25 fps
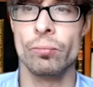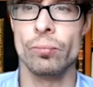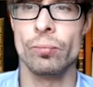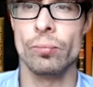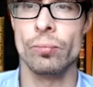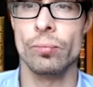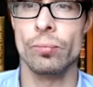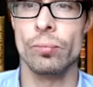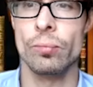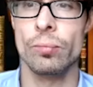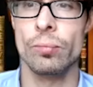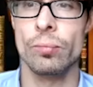
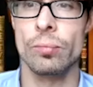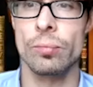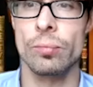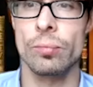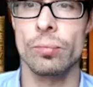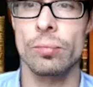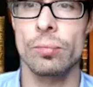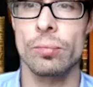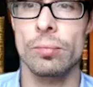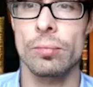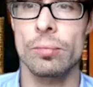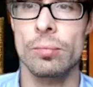
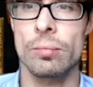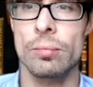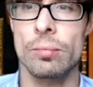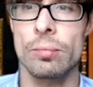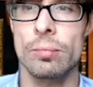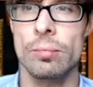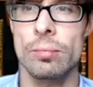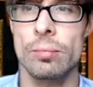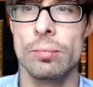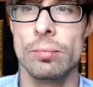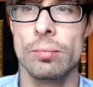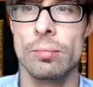
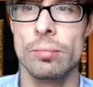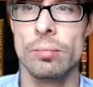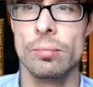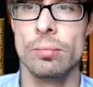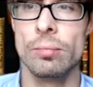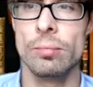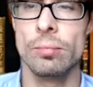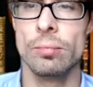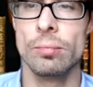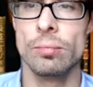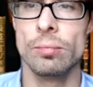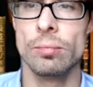
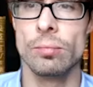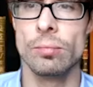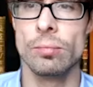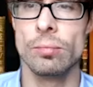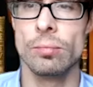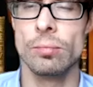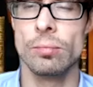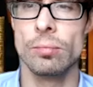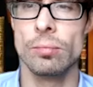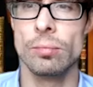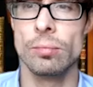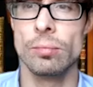
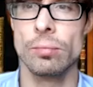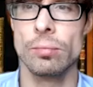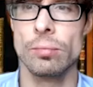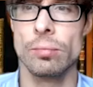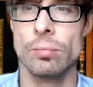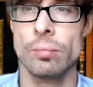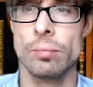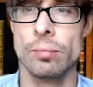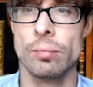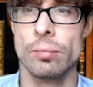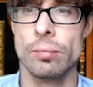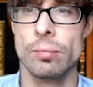
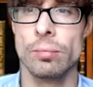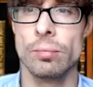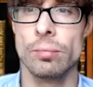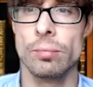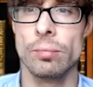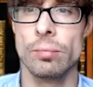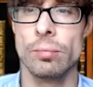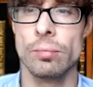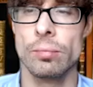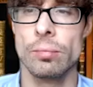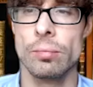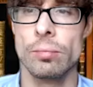
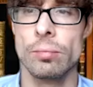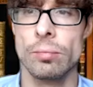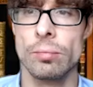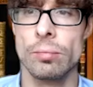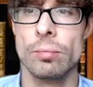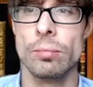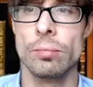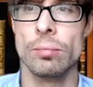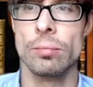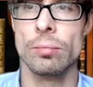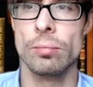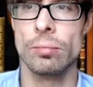
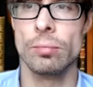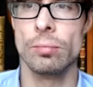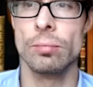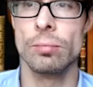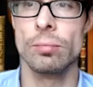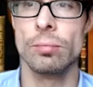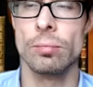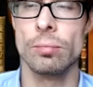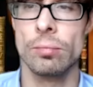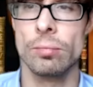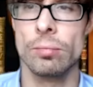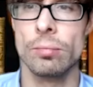
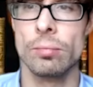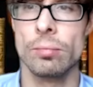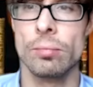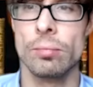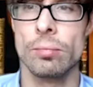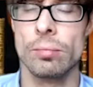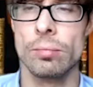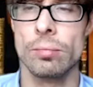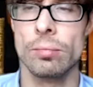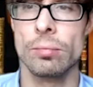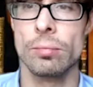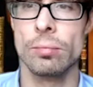
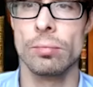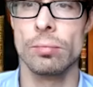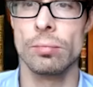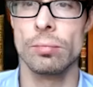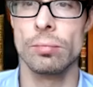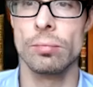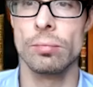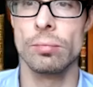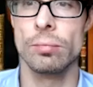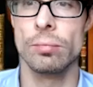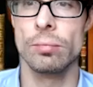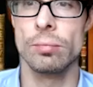
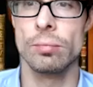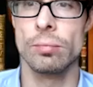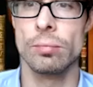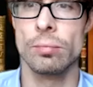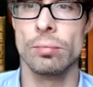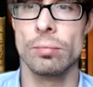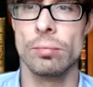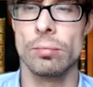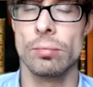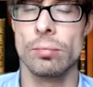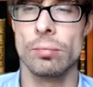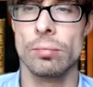
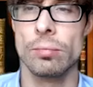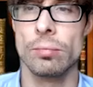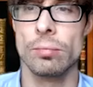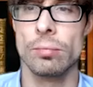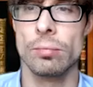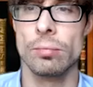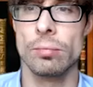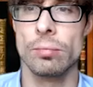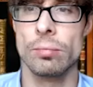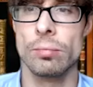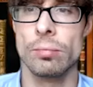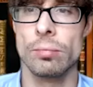
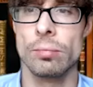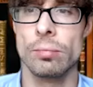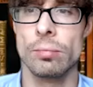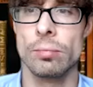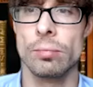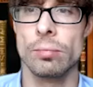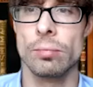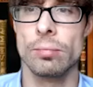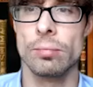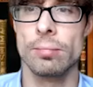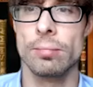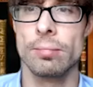
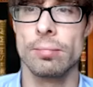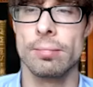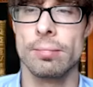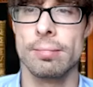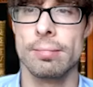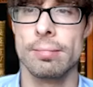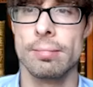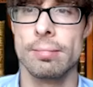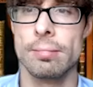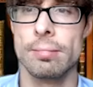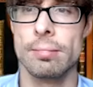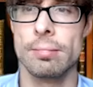
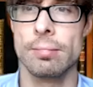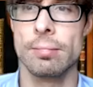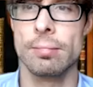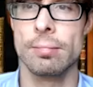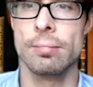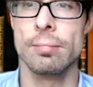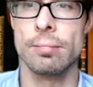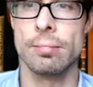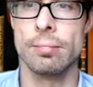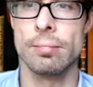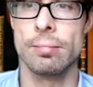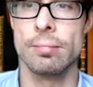
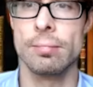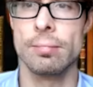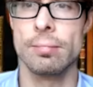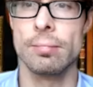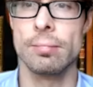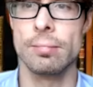No words are spoken by the person on screen.